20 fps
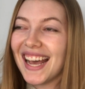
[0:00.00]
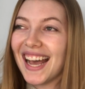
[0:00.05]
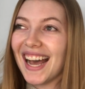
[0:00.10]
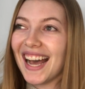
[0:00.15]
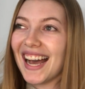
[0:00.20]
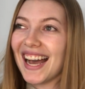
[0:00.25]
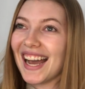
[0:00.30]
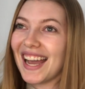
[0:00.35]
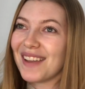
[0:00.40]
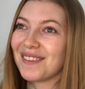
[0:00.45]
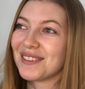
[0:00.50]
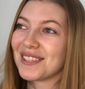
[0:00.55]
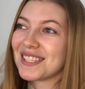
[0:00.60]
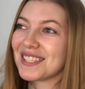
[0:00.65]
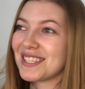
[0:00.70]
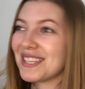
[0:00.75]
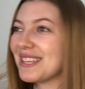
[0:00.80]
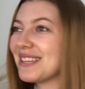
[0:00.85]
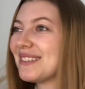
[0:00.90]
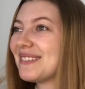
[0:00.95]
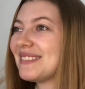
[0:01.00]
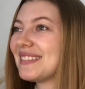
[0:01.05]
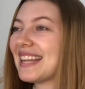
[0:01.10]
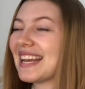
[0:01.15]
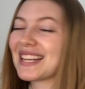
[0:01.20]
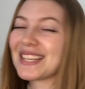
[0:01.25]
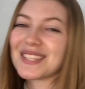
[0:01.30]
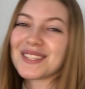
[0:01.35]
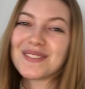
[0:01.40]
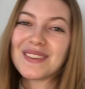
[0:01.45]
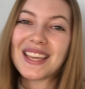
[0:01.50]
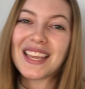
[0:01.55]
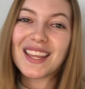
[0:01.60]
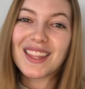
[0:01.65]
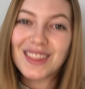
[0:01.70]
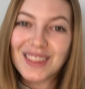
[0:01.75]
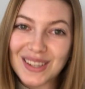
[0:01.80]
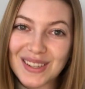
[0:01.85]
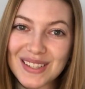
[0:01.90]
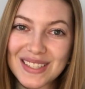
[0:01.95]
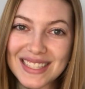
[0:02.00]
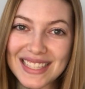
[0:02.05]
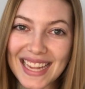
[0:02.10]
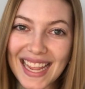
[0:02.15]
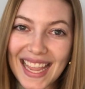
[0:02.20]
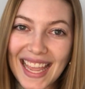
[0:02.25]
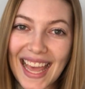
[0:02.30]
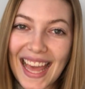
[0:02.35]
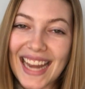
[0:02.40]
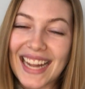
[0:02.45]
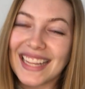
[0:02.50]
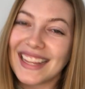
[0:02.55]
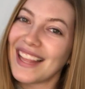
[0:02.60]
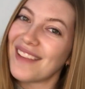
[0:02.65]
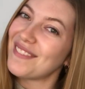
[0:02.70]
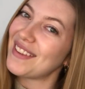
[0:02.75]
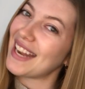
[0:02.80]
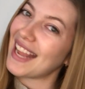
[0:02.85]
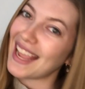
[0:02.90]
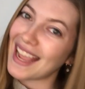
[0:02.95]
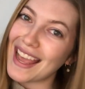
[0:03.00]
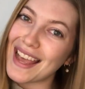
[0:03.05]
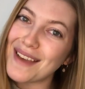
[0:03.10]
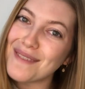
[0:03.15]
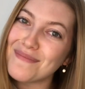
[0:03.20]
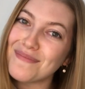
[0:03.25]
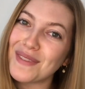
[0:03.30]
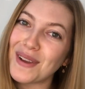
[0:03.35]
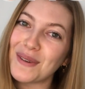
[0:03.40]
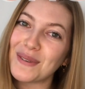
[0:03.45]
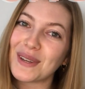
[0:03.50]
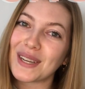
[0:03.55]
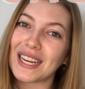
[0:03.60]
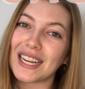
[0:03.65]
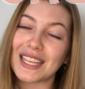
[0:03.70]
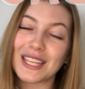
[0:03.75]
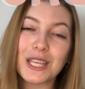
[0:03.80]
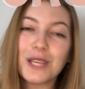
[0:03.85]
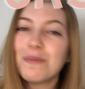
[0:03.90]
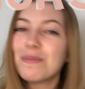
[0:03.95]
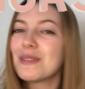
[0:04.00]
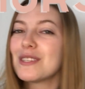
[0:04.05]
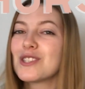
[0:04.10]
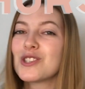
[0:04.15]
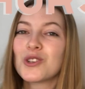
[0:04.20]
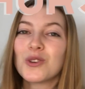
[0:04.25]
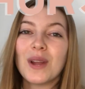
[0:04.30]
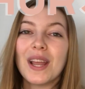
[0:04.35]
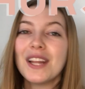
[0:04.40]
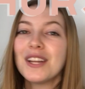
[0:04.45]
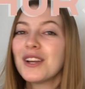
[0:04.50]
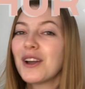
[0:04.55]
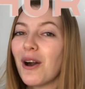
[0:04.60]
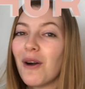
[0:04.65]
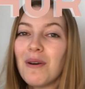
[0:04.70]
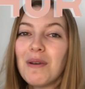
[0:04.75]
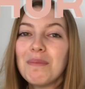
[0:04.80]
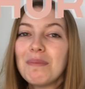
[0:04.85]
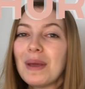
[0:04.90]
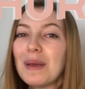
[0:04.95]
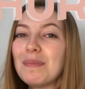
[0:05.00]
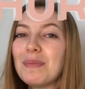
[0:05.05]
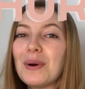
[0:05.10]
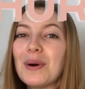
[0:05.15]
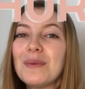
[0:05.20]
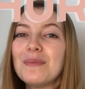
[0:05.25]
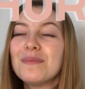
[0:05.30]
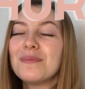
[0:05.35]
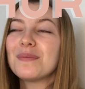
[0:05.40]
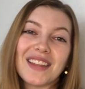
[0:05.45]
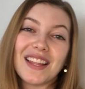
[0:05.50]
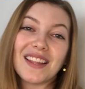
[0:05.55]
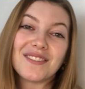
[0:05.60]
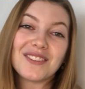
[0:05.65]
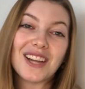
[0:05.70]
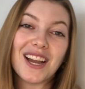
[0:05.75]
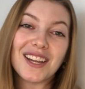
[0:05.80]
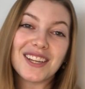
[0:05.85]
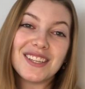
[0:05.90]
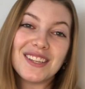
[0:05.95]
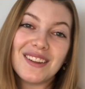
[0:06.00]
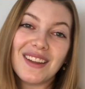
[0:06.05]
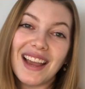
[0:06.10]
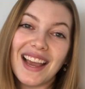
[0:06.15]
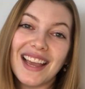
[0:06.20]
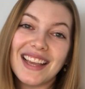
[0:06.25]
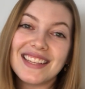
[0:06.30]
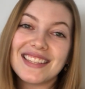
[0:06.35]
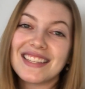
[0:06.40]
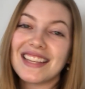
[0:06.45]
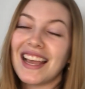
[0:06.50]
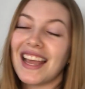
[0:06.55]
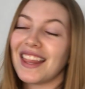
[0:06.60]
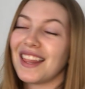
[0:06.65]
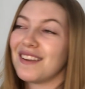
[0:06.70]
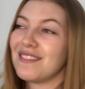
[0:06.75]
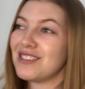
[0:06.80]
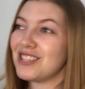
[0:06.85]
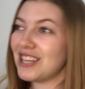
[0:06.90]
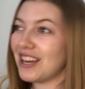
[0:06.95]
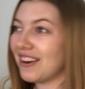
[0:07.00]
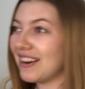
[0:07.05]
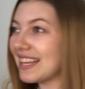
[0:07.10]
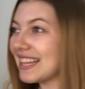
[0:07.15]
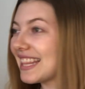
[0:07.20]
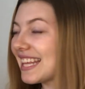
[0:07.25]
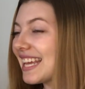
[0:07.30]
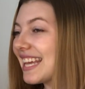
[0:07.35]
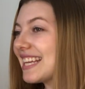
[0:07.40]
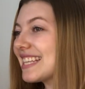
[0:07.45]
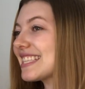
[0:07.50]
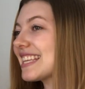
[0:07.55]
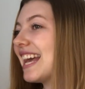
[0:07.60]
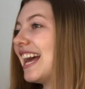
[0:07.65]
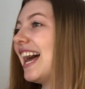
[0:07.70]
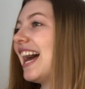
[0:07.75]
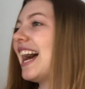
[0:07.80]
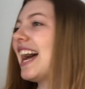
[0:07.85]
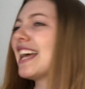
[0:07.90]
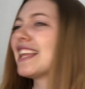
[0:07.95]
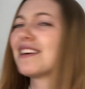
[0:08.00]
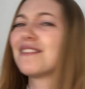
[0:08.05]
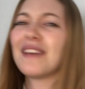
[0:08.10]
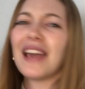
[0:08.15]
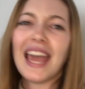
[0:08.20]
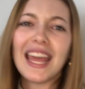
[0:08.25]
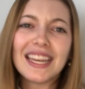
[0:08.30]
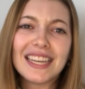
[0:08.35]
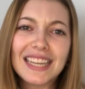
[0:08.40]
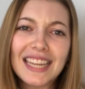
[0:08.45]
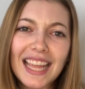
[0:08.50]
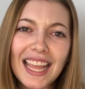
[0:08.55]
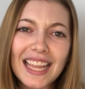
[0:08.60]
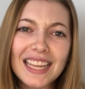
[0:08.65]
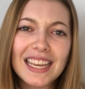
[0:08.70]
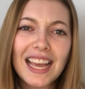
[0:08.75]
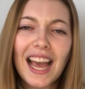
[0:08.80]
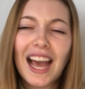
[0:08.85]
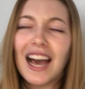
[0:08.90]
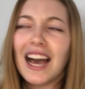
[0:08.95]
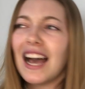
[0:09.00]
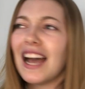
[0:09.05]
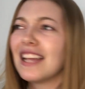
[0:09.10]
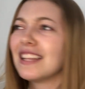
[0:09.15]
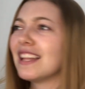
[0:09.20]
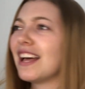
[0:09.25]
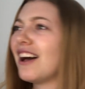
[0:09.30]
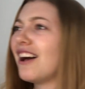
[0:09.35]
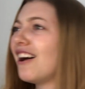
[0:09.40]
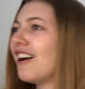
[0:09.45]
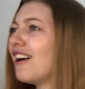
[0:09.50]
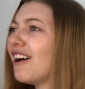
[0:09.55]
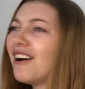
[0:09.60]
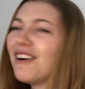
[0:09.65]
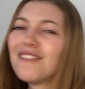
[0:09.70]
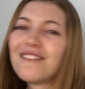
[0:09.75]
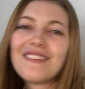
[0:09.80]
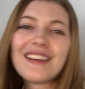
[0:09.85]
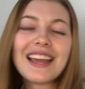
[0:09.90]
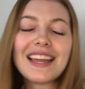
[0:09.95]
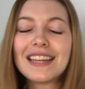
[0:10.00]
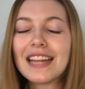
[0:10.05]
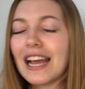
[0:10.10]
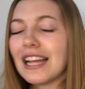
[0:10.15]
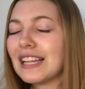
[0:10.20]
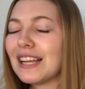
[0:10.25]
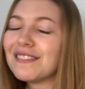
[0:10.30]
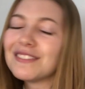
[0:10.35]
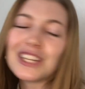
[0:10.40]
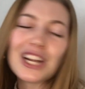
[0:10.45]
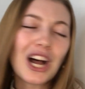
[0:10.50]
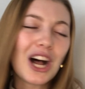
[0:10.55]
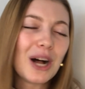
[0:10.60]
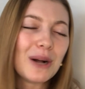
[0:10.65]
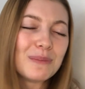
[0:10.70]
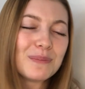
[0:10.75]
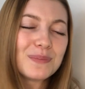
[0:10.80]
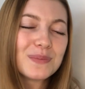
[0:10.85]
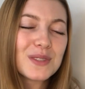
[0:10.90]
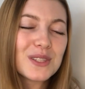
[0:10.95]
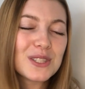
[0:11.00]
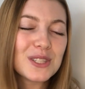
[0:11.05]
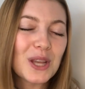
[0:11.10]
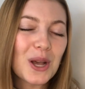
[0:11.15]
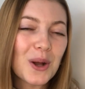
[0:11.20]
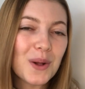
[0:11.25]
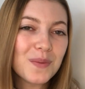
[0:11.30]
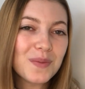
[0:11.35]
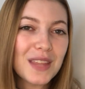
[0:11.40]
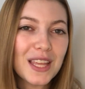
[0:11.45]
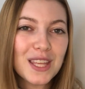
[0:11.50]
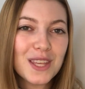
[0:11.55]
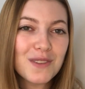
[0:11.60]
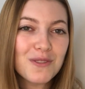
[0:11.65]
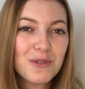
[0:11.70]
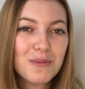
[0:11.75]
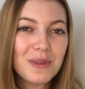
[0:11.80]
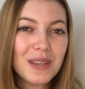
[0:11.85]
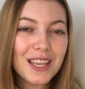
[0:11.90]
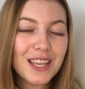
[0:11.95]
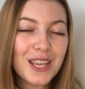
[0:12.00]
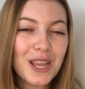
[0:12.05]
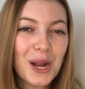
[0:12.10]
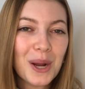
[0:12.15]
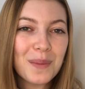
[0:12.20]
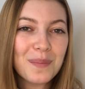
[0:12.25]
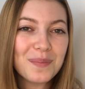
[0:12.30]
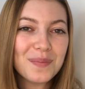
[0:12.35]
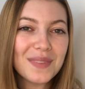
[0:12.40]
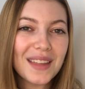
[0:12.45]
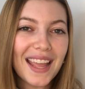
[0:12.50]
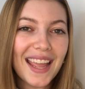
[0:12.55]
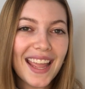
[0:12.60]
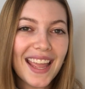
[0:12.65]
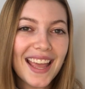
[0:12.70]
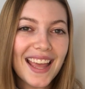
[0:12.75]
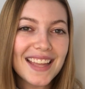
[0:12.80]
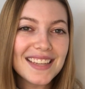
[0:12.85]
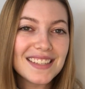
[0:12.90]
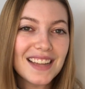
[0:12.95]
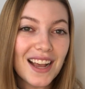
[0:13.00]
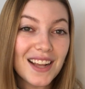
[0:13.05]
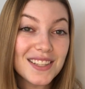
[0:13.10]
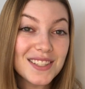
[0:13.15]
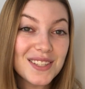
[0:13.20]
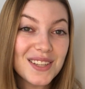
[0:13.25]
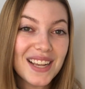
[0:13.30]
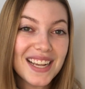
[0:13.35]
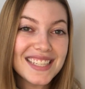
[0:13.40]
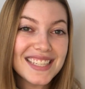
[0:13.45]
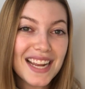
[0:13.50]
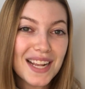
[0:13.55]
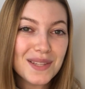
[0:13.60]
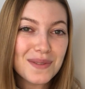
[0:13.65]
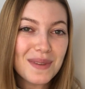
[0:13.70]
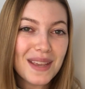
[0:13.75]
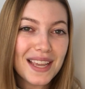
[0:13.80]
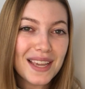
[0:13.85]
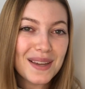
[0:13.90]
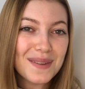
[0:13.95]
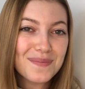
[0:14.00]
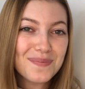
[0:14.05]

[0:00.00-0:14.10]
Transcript: I will see you next week, Thursday at 11 a.m. We're gonna keep this train going, people. I love talking to you guys. I love sharing things. I love editing. I love it. I love it all. So thank you for being here, and I'll see you guys next week.